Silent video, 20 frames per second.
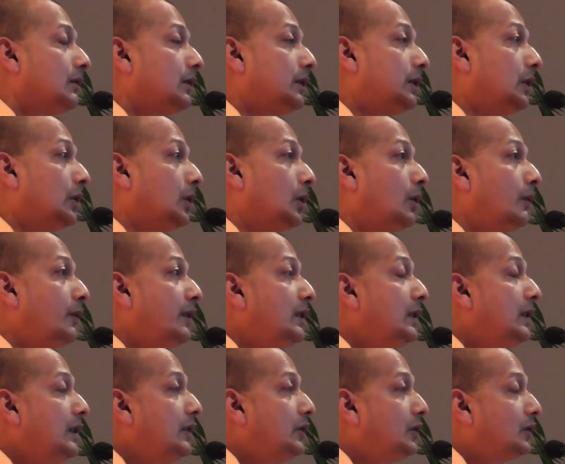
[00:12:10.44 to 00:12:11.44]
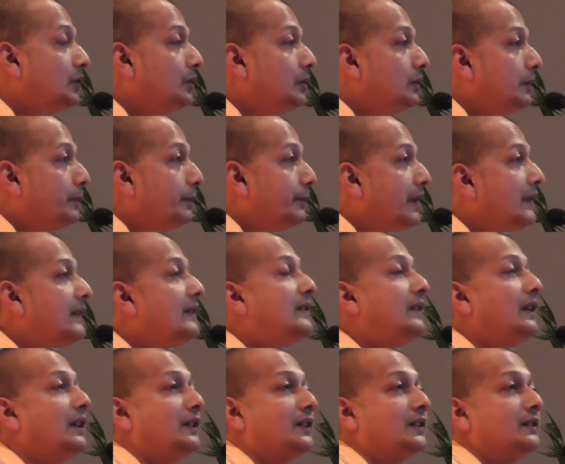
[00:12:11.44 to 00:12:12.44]
So we need to
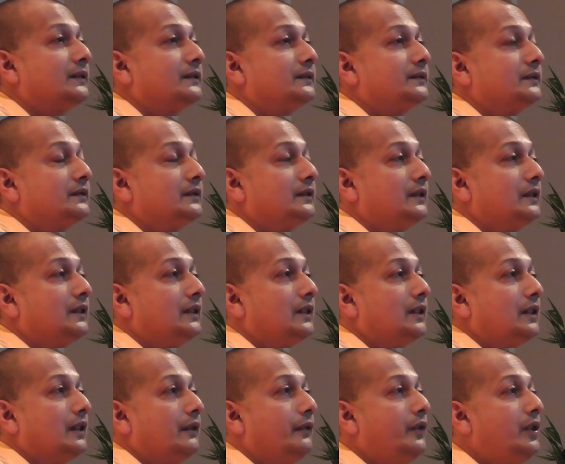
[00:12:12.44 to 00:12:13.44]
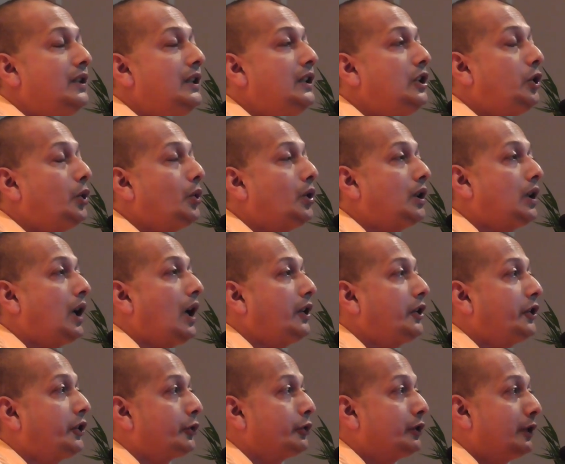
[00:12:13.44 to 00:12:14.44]
meditate. We need to
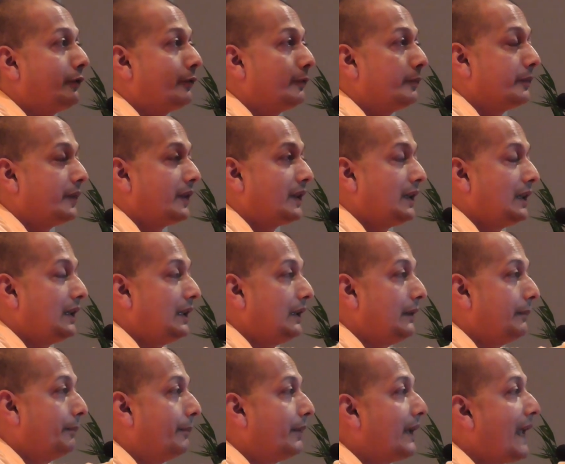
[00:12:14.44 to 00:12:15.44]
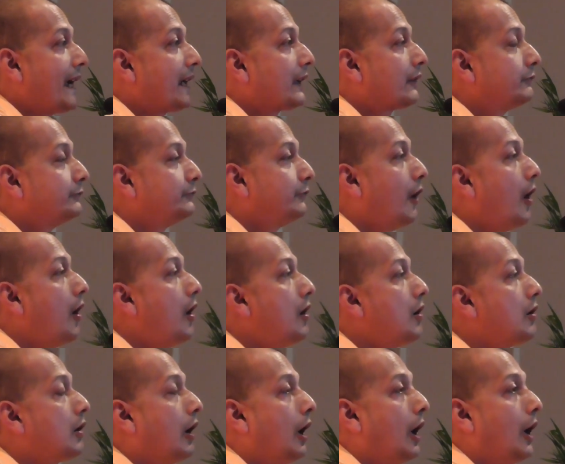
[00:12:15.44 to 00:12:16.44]
cut through the black
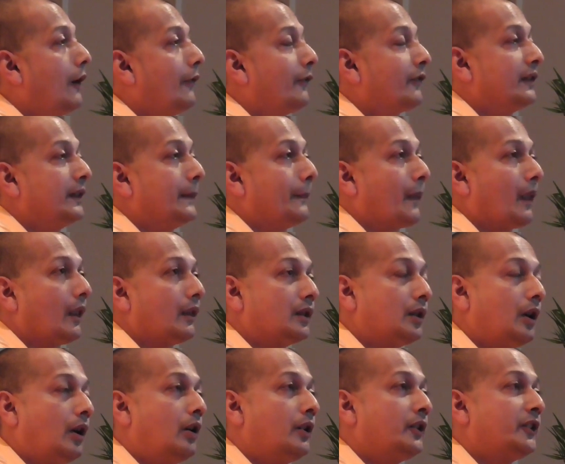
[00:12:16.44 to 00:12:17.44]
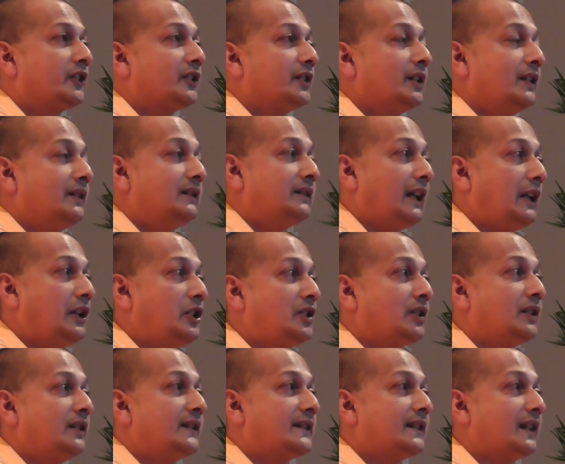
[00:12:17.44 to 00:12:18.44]
fog of thoughts,
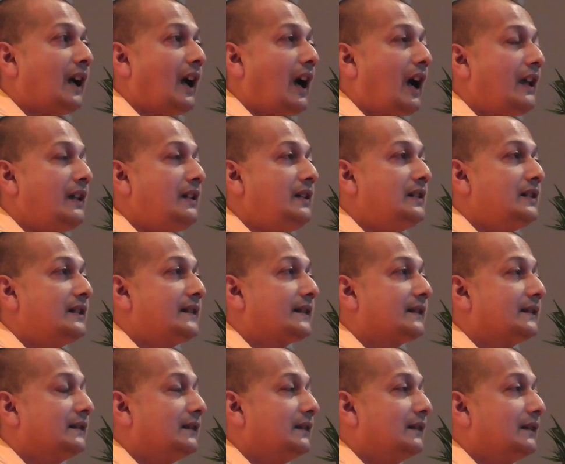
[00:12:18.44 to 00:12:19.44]
tensions, ideas.